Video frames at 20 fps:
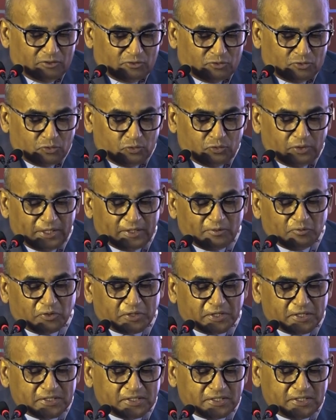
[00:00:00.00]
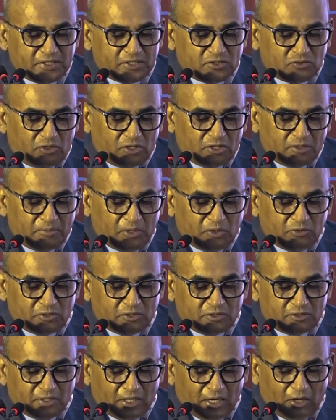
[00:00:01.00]
True advocacy is not
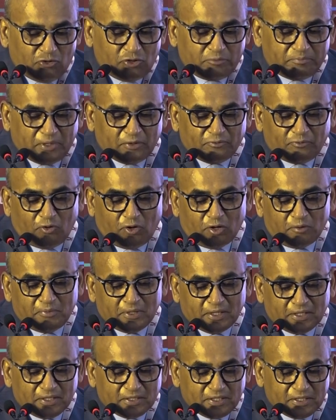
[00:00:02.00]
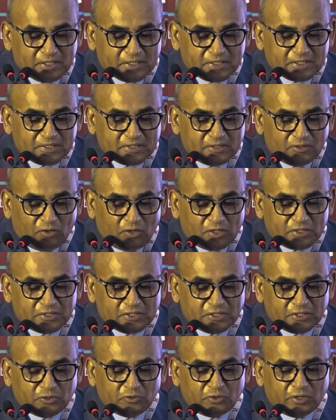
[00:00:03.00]
about outperforming others or
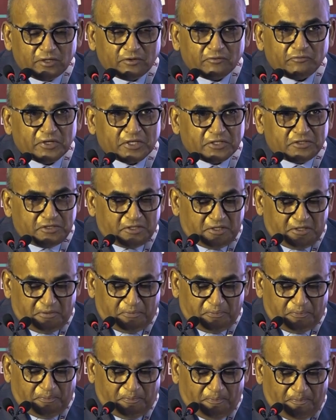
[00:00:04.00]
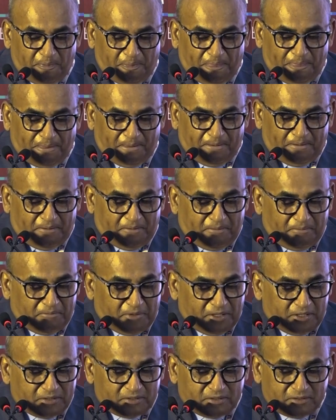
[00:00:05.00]
securing victory,
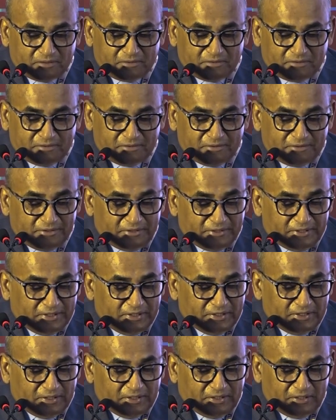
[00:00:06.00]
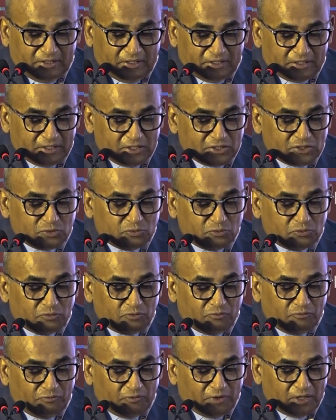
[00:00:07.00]
but it is to
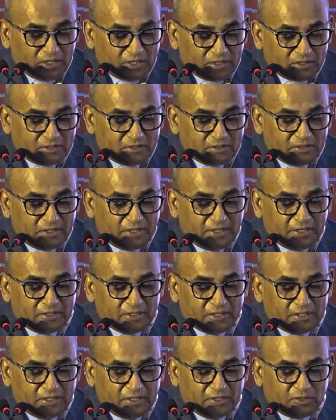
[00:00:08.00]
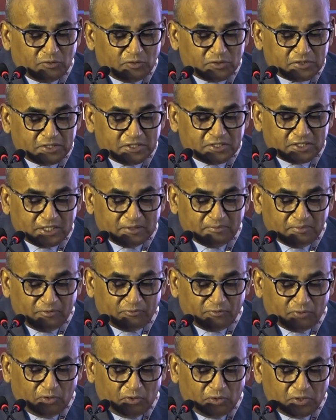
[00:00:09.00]
work in the ecosystem
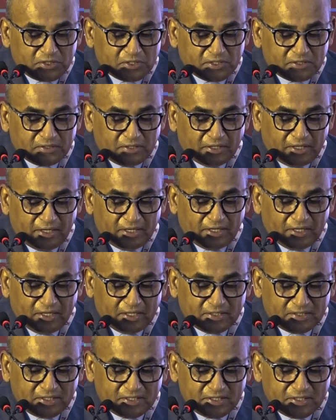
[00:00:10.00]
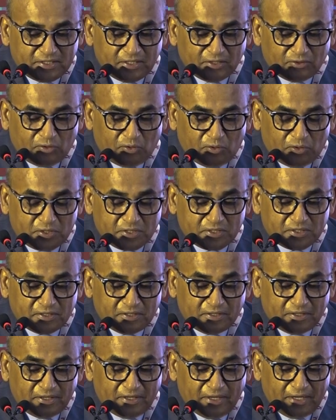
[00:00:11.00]
of courts and assist the courts
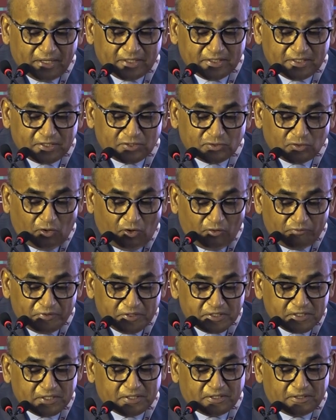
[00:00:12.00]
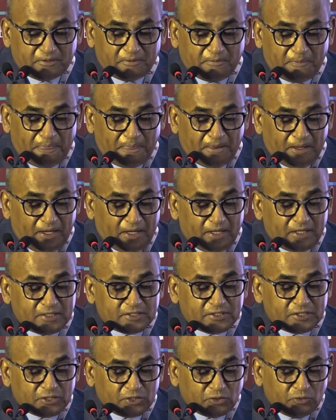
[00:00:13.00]
as its officer in
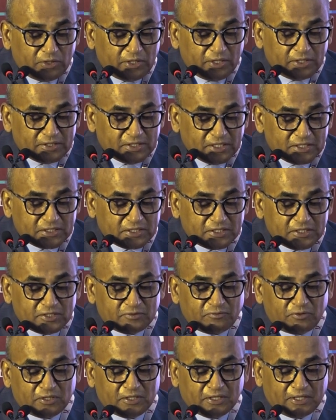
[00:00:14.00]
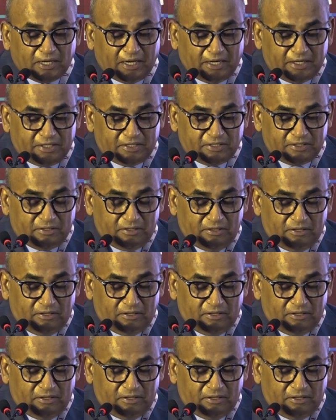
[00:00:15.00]
securing justice for the client.